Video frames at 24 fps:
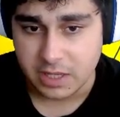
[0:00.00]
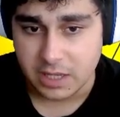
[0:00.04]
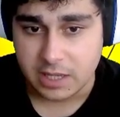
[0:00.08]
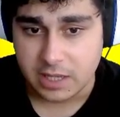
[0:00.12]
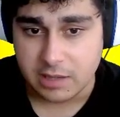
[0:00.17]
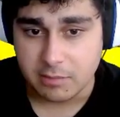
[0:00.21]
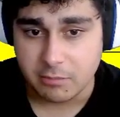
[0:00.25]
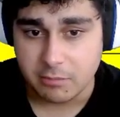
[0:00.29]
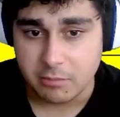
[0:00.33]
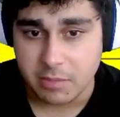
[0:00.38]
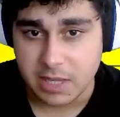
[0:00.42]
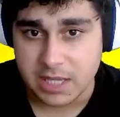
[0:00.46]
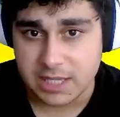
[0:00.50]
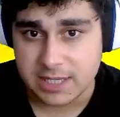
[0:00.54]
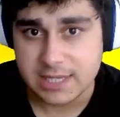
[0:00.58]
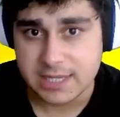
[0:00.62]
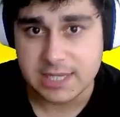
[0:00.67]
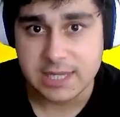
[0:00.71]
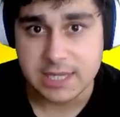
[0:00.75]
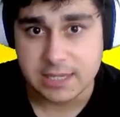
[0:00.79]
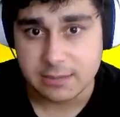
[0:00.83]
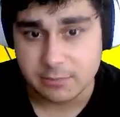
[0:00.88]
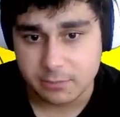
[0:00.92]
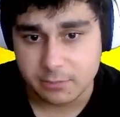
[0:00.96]
make
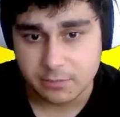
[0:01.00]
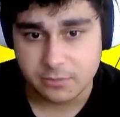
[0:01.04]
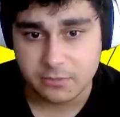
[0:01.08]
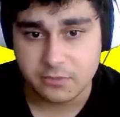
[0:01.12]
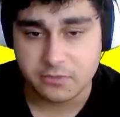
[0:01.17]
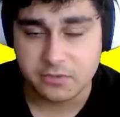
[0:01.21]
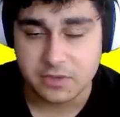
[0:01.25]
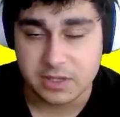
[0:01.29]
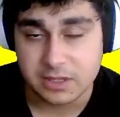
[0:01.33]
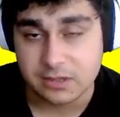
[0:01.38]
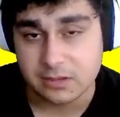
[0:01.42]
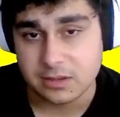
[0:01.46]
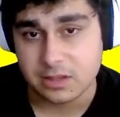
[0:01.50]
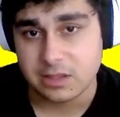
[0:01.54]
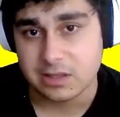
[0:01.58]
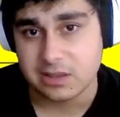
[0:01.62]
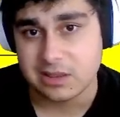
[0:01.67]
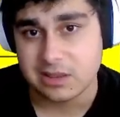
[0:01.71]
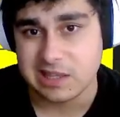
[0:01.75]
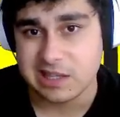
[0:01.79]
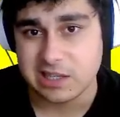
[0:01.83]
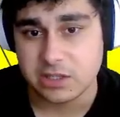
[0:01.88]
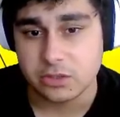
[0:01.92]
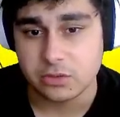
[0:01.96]
him feel
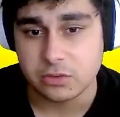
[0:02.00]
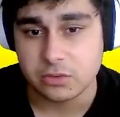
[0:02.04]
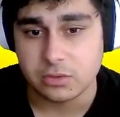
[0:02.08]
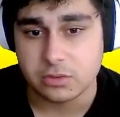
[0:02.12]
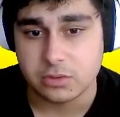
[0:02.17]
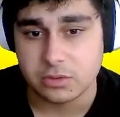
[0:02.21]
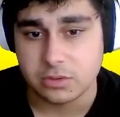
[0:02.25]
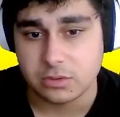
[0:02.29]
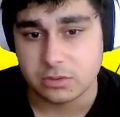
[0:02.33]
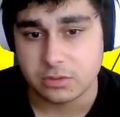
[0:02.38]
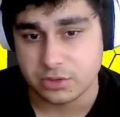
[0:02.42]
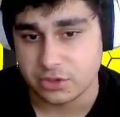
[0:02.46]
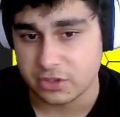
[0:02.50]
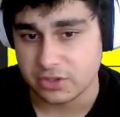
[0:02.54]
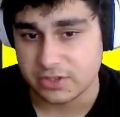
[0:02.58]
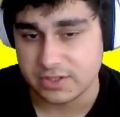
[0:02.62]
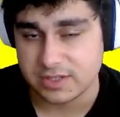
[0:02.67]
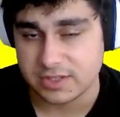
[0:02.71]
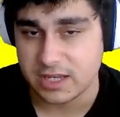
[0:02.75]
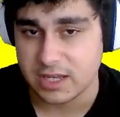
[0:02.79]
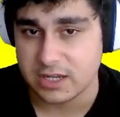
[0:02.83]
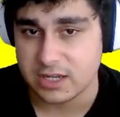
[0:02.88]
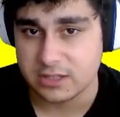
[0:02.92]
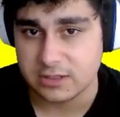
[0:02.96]
like you're just
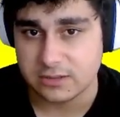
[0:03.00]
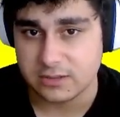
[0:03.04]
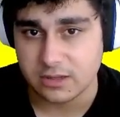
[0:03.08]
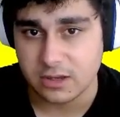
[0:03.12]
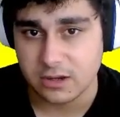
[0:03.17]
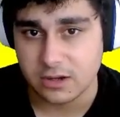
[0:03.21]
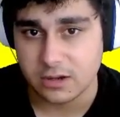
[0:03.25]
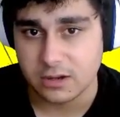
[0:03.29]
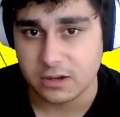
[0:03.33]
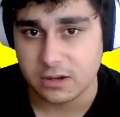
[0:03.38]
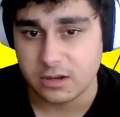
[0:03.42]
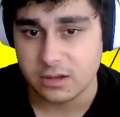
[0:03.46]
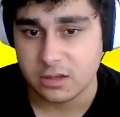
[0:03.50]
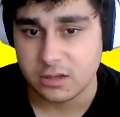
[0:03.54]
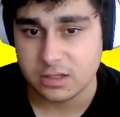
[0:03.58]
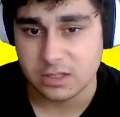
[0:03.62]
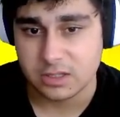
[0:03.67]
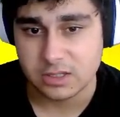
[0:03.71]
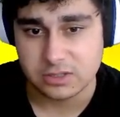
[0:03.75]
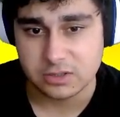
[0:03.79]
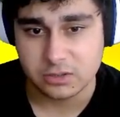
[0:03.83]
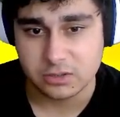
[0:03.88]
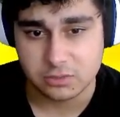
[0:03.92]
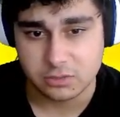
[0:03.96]
standing there.
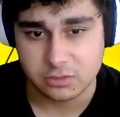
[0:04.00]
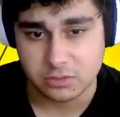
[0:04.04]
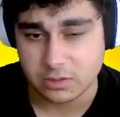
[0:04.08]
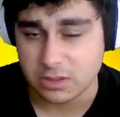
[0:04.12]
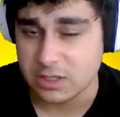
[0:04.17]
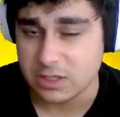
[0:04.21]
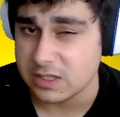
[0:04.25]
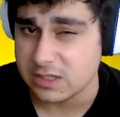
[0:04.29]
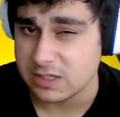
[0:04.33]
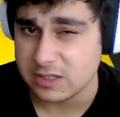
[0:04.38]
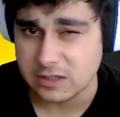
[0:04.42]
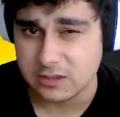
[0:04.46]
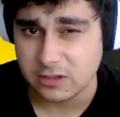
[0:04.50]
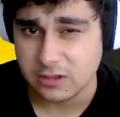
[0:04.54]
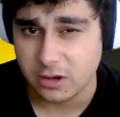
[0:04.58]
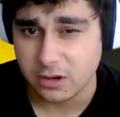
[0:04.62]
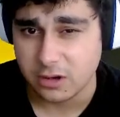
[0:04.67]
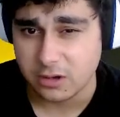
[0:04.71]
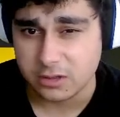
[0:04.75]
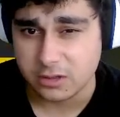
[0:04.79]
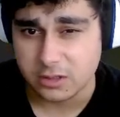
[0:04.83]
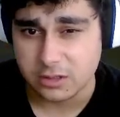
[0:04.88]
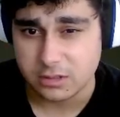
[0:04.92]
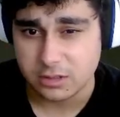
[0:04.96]
You're an easy
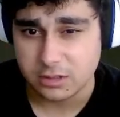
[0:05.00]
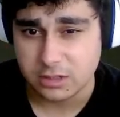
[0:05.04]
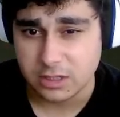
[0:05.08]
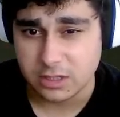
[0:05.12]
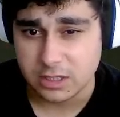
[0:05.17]
target.